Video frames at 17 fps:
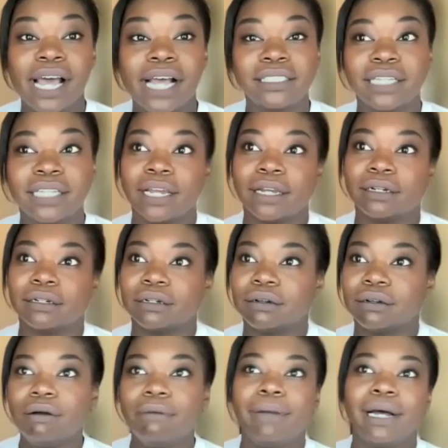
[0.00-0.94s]
that's like,
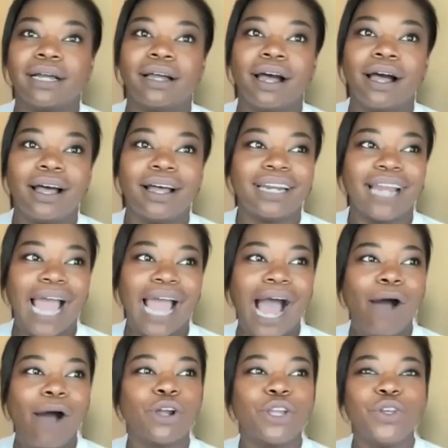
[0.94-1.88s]
oh my God,
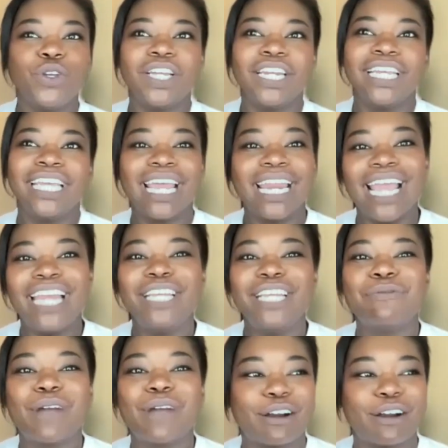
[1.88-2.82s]
how are you going to get
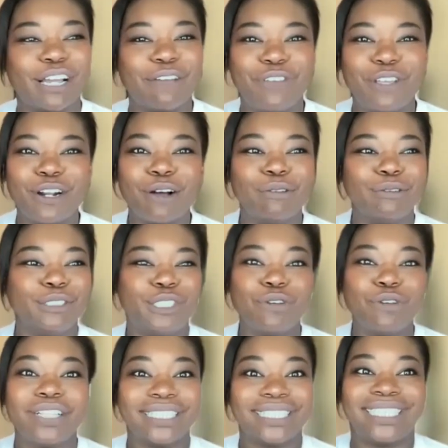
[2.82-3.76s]
anywhere if you don't
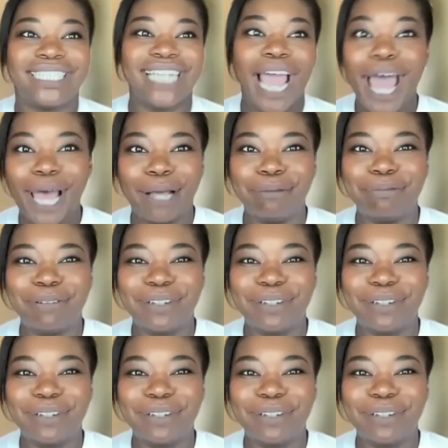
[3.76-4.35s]
do the step?